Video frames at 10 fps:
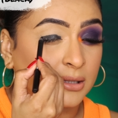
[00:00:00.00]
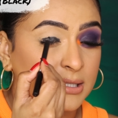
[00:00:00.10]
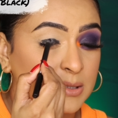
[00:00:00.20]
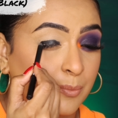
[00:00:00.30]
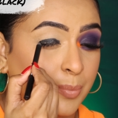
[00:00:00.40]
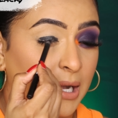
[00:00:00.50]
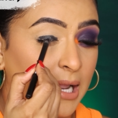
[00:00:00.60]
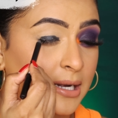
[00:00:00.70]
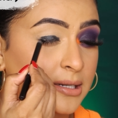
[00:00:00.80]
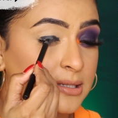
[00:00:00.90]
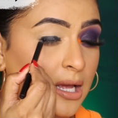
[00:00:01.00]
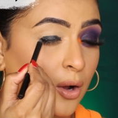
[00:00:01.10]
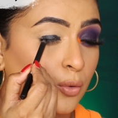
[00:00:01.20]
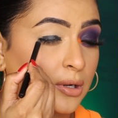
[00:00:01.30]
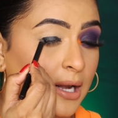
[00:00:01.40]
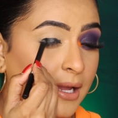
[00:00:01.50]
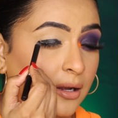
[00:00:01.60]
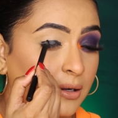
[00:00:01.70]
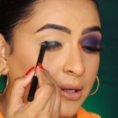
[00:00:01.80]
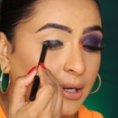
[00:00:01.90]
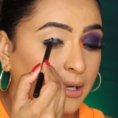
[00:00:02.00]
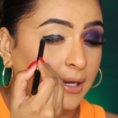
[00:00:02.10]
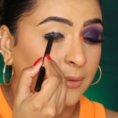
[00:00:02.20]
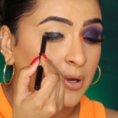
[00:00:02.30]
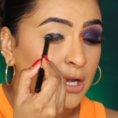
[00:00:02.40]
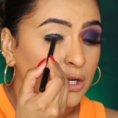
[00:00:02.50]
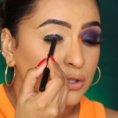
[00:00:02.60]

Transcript: This blends out like a dream,